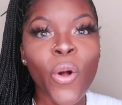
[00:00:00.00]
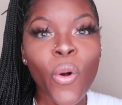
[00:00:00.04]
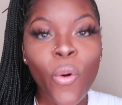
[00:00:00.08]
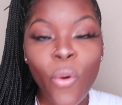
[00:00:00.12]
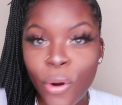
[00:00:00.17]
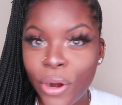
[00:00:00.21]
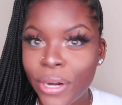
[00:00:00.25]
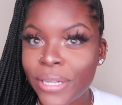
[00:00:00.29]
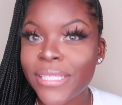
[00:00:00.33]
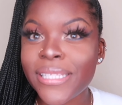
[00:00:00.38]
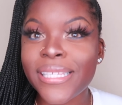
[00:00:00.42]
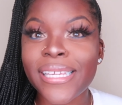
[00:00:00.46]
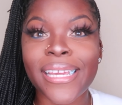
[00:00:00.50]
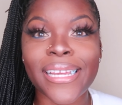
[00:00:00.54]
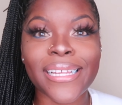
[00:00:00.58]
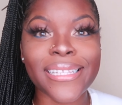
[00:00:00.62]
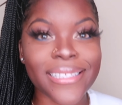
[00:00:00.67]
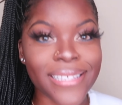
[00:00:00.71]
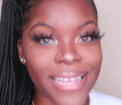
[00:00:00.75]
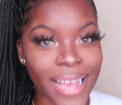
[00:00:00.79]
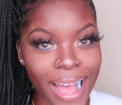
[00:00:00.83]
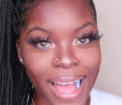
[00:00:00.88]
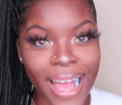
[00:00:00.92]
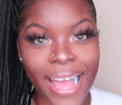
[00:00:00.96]

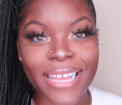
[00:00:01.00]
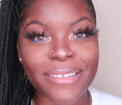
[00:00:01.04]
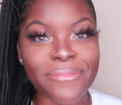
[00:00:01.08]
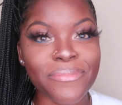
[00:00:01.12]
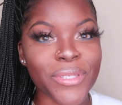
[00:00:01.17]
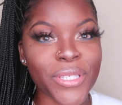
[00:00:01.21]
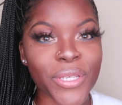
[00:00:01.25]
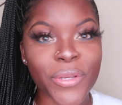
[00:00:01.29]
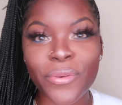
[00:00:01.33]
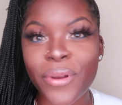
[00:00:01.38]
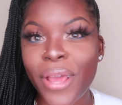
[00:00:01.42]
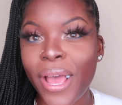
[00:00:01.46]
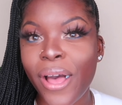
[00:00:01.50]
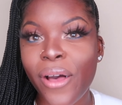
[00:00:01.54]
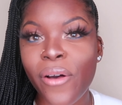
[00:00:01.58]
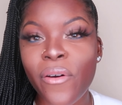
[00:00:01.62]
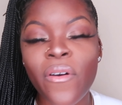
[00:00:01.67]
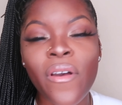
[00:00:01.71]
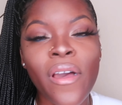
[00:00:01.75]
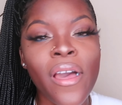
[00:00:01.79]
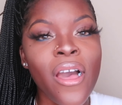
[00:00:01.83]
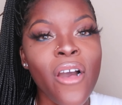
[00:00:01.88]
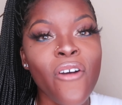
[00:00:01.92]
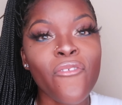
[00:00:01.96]
quarantine times, you
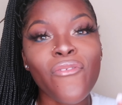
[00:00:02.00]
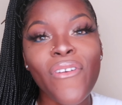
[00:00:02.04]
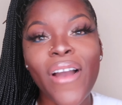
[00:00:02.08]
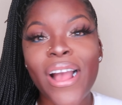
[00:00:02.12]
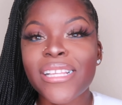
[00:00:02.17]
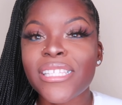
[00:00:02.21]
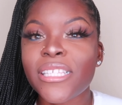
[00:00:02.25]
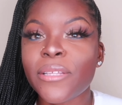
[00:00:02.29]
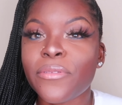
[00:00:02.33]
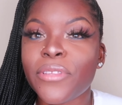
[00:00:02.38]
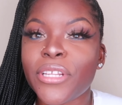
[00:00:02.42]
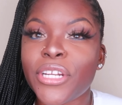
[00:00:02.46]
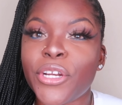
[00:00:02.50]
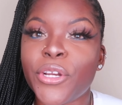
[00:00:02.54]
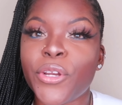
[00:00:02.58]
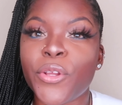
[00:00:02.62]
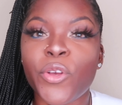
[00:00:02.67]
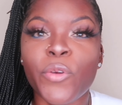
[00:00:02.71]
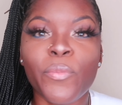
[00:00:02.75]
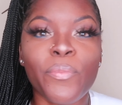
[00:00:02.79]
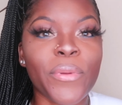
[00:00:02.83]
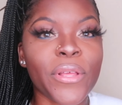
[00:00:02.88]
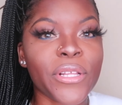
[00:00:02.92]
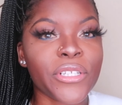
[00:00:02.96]
know? Find something
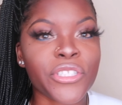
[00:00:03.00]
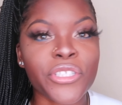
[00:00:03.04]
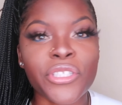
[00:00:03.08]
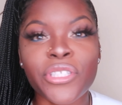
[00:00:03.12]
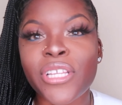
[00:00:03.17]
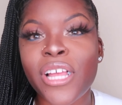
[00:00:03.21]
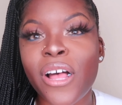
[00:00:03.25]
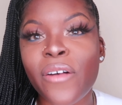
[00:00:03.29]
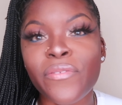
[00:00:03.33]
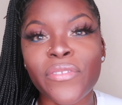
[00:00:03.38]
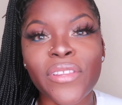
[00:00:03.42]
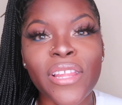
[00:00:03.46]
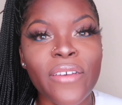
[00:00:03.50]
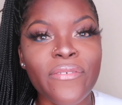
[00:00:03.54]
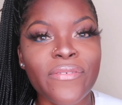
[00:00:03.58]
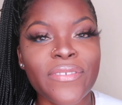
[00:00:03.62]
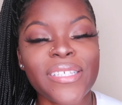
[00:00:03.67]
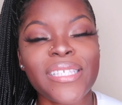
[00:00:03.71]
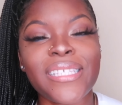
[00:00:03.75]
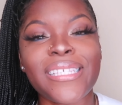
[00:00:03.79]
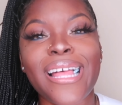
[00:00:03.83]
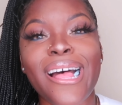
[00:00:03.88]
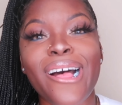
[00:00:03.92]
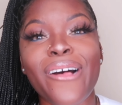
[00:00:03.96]
to do, build yourself,
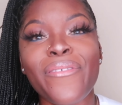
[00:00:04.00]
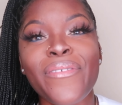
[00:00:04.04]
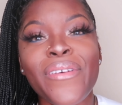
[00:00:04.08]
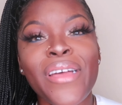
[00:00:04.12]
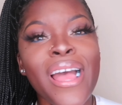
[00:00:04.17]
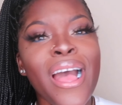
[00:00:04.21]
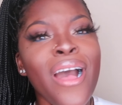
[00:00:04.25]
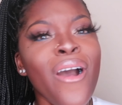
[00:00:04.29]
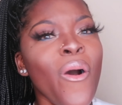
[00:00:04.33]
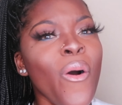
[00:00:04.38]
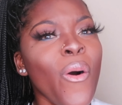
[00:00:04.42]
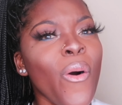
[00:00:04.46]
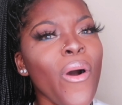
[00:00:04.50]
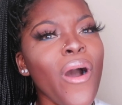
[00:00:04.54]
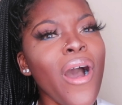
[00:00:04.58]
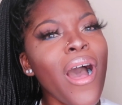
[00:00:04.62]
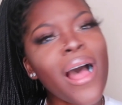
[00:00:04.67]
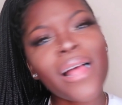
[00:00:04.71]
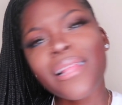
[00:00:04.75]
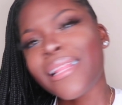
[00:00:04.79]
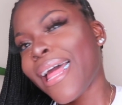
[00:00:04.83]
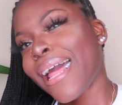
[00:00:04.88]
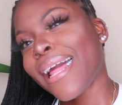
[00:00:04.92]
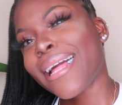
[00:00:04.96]
love yourself,
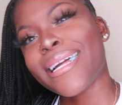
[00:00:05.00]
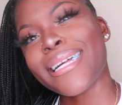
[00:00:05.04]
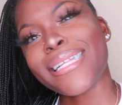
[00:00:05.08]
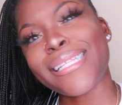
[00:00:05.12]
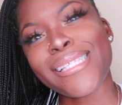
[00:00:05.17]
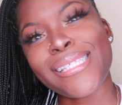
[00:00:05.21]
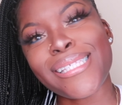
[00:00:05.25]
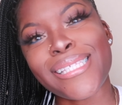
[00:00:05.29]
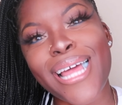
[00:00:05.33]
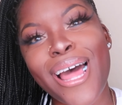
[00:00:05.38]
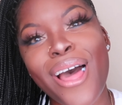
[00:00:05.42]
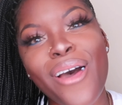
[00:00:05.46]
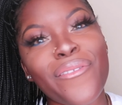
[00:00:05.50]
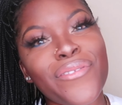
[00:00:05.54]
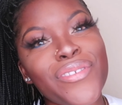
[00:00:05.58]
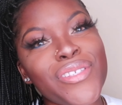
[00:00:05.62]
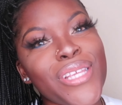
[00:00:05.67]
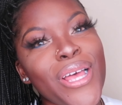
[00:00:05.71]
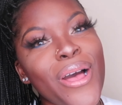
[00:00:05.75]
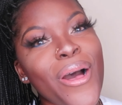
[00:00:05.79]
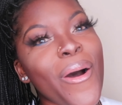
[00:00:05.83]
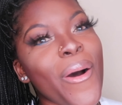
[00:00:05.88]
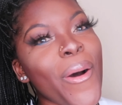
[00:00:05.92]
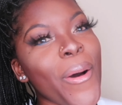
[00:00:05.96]
all that good
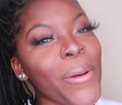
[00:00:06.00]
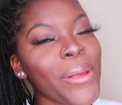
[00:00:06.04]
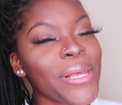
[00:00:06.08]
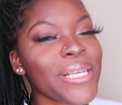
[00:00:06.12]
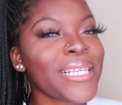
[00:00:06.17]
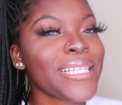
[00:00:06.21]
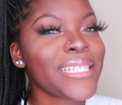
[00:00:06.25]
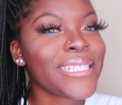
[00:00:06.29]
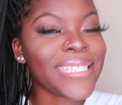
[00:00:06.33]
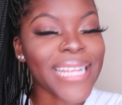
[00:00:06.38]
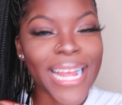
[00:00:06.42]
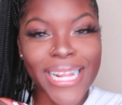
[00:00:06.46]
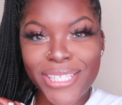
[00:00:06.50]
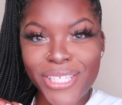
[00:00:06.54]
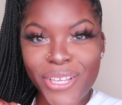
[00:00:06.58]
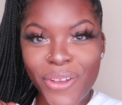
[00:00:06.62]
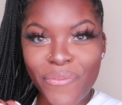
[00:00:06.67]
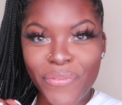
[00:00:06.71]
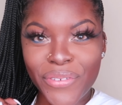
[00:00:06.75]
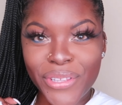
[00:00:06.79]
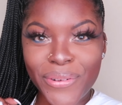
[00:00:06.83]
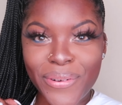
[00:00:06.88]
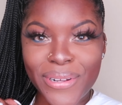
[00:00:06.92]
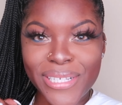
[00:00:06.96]
stuff. So
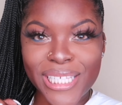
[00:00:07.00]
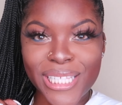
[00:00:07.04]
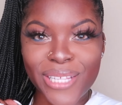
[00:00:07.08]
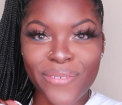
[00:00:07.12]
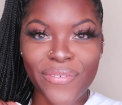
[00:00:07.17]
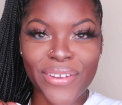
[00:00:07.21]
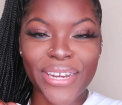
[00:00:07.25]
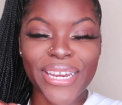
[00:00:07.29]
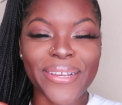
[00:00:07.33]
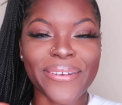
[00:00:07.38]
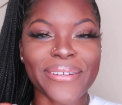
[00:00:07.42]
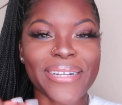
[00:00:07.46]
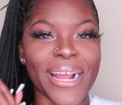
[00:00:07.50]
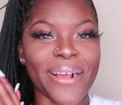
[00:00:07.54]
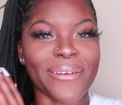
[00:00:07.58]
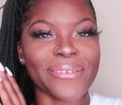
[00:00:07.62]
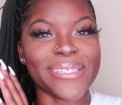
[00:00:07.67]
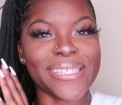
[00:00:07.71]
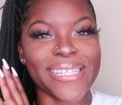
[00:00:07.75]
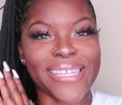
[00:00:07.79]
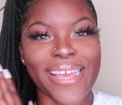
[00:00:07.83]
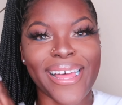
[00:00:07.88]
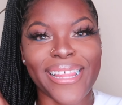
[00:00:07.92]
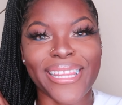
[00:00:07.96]
stay tuned for the rest of the video, and
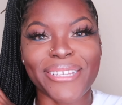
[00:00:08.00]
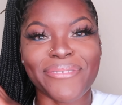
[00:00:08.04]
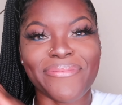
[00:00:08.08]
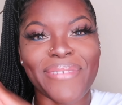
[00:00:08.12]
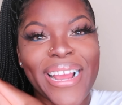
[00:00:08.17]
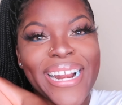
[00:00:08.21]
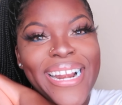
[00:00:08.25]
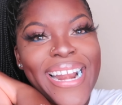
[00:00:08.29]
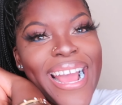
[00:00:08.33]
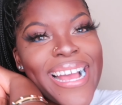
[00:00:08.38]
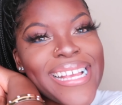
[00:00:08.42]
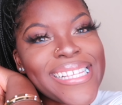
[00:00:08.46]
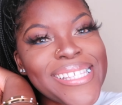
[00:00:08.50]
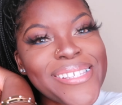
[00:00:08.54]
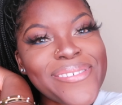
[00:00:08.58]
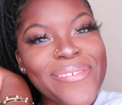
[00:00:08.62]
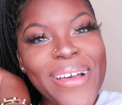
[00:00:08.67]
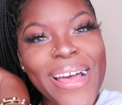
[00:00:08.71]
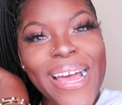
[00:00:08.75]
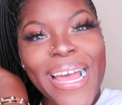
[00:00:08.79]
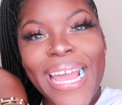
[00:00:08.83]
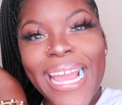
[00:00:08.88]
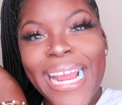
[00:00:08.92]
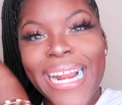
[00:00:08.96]
I will see y'all in my
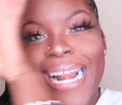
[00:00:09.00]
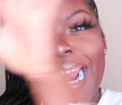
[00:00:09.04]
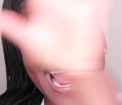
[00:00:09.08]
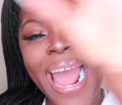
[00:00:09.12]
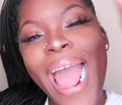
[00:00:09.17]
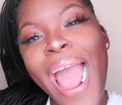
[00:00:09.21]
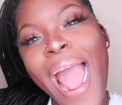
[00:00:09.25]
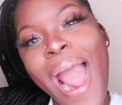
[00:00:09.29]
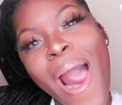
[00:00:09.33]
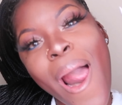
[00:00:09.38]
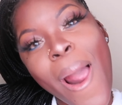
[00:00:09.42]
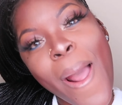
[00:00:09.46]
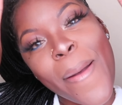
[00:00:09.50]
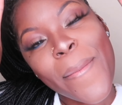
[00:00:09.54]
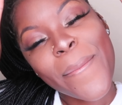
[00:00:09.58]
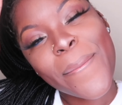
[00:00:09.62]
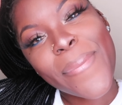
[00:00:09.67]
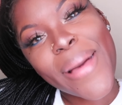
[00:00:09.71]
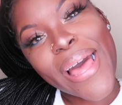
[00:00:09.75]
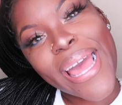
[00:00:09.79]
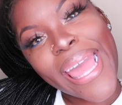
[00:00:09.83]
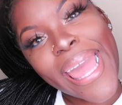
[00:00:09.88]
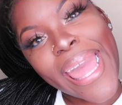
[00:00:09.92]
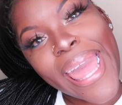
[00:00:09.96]
next one.
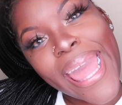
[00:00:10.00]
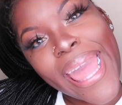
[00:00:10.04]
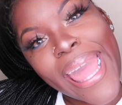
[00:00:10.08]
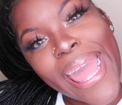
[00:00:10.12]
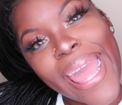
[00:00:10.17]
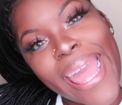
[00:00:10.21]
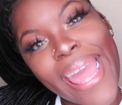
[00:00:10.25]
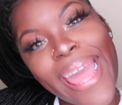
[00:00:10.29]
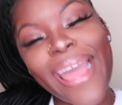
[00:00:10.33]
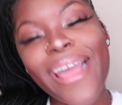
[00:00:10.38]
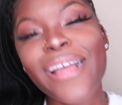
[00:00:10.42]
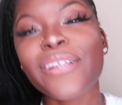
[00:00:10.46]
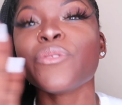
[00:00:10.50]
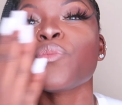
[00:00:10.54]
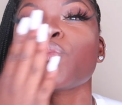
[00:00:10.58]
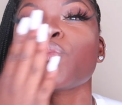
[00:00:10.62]
Bye!